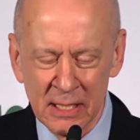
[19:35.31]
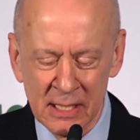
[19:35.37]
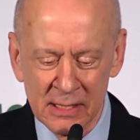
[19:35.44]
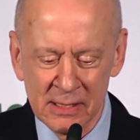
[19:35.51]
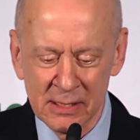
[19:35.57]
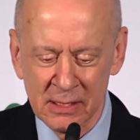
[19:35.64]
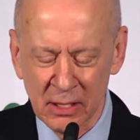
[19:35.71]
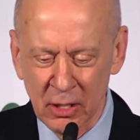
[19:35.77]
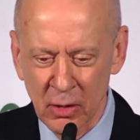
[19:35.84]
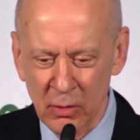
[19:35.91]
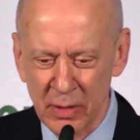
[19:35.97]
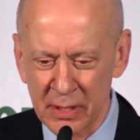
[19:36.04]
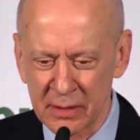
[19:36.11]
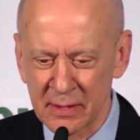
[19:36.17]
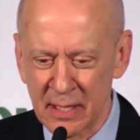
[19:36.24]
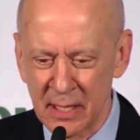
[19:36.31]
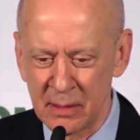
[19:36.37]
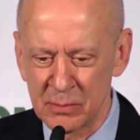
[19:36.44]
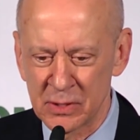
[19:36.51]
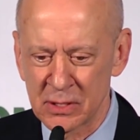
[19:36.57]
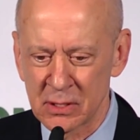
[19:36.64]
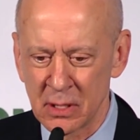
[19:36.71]
this, the current
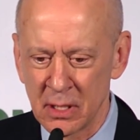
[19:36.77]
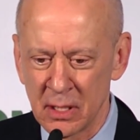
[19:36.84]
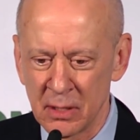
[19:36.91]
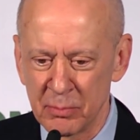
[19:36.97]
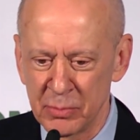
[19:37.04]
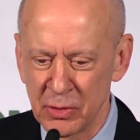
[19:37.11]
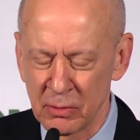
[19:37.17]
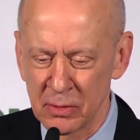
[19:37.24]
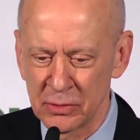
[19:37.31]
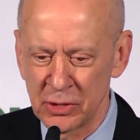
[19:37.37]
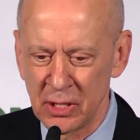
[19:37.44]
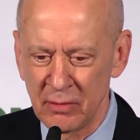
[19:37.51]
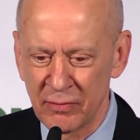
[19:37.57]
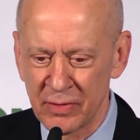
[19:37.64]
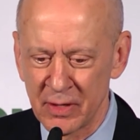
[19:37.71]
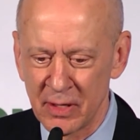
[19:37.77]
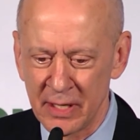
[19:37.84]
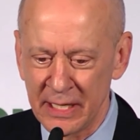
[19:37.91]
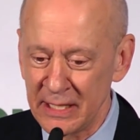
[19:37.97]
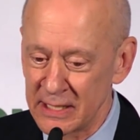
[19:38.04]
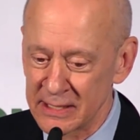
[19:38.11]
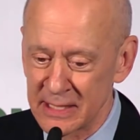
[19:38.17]
Times bureau chief there,
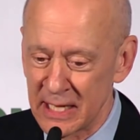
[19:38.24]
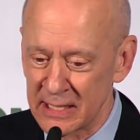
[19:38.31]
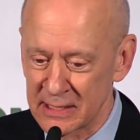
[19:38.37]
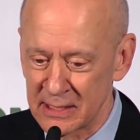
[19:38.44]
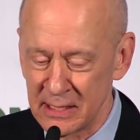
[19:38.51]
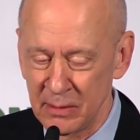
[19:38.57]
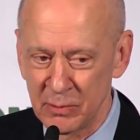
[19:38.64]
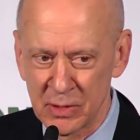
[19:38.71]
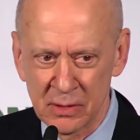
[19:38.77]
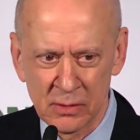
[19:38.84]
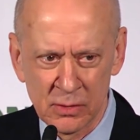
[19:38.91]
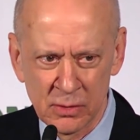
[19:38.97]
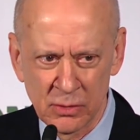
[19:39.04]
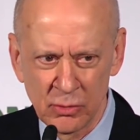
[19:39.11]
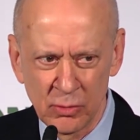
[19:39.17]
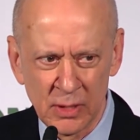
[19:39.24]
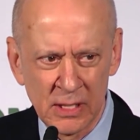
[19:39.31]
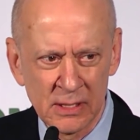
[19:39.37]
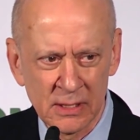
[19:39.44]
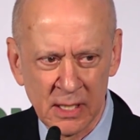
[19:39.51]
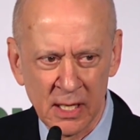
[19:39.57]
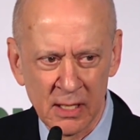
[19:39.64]
he does not seem to do
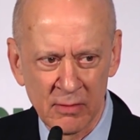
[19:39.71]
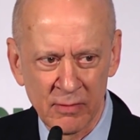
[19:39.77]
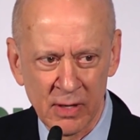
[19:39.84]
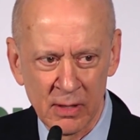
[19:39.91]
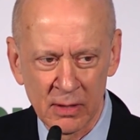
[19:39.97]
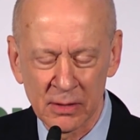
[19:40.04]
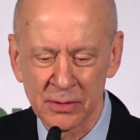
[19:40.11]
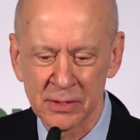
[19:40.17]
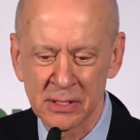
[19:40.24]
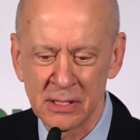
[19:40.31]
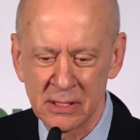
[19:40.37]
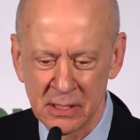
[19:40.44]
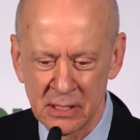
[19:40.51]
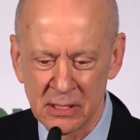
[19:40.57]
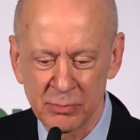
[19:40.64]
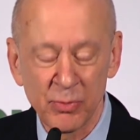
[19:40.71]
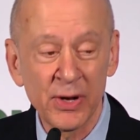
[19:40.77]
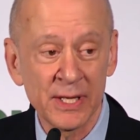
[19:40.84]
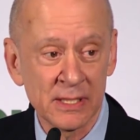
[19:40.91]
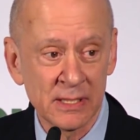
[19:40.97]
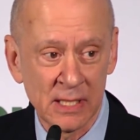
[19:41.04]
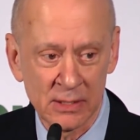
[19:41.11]
these kind of articles. His
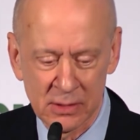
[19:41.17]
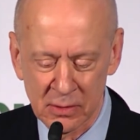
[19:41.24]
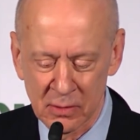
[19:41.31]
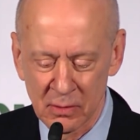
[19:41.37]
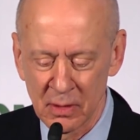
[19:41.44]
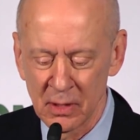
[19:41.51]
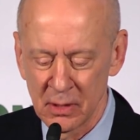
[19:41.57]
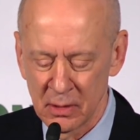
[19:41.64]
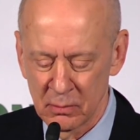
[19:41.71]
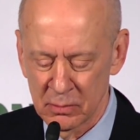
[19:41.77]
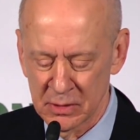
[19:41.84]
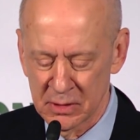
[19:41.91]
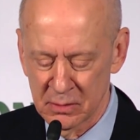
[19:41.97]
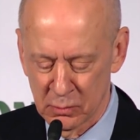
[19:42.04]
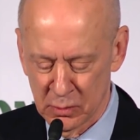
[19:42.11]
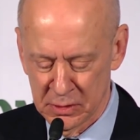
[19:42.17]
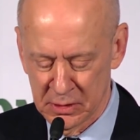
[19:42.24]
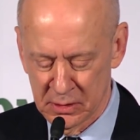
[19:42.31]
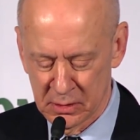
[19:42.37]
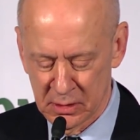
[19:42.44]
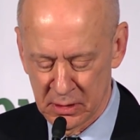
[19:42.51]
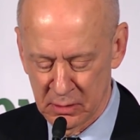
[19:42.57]
predecessor
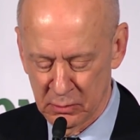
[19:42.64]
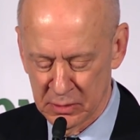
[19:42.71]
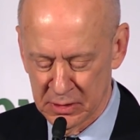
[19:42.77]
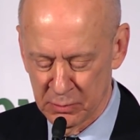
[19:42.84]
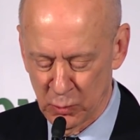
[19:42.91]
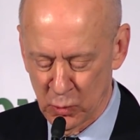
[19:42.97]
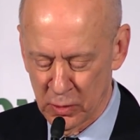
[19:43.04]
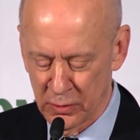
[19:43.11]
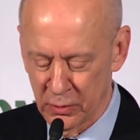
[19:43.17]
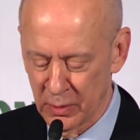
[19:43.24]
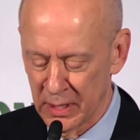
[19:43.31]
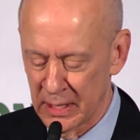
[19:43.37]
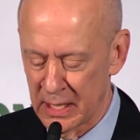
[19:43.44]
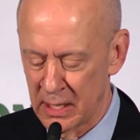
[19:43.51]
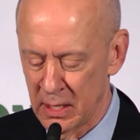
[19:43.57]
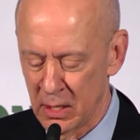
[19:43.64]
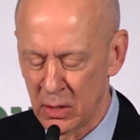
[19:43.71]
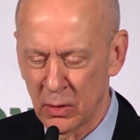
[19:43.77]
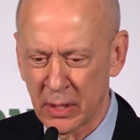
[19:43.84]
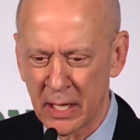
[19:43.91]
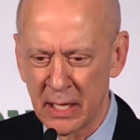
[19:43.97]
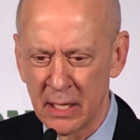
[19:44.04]
was more doing that.
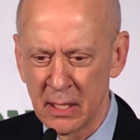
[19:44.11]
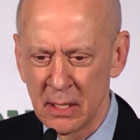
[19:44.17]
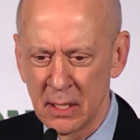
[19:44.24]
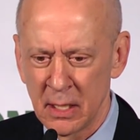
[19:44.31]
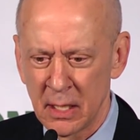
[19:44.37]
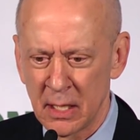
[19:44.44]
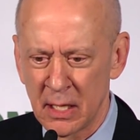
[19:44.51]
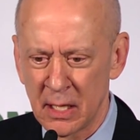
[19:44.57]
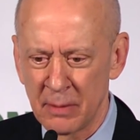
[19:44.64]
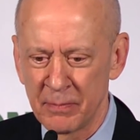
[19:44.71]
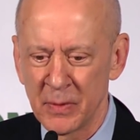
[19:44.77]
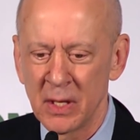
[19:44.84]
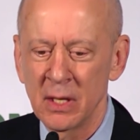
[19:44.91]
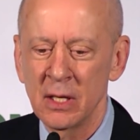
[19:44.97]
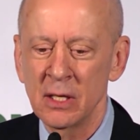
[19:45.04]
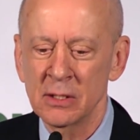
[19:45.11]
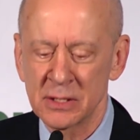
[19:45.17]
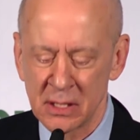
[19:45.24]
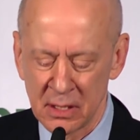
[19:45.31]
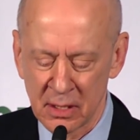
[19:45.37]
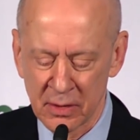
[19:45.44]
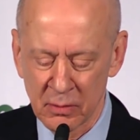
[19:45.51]
Okay,
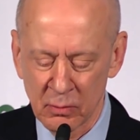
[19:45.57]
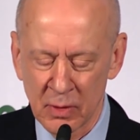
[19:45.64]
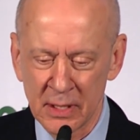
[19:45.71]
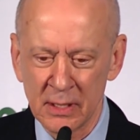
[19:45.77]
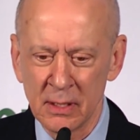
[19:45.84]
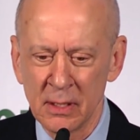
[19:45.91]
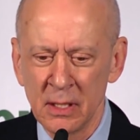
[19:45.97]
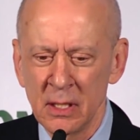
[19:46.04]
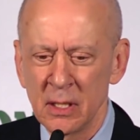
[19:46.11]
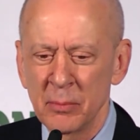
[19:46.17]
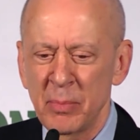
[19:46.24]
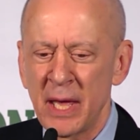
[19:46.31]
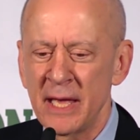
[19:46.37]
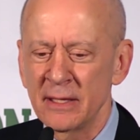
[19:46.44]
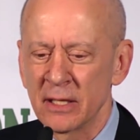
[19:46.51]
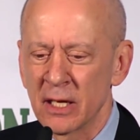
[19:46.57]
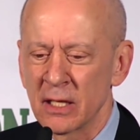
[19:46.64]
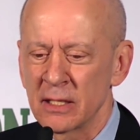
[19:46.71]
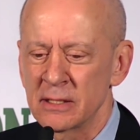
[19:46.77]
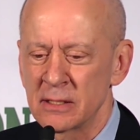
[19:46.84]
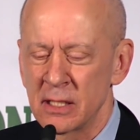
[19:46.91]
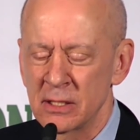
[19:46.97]
here's another one. Pay
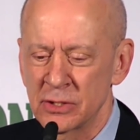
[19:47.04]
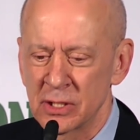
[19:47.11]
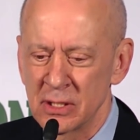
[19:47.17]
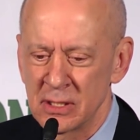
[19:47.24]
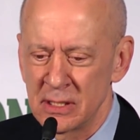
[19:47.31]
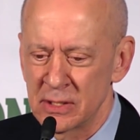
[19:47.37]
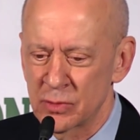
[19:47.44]
little attention to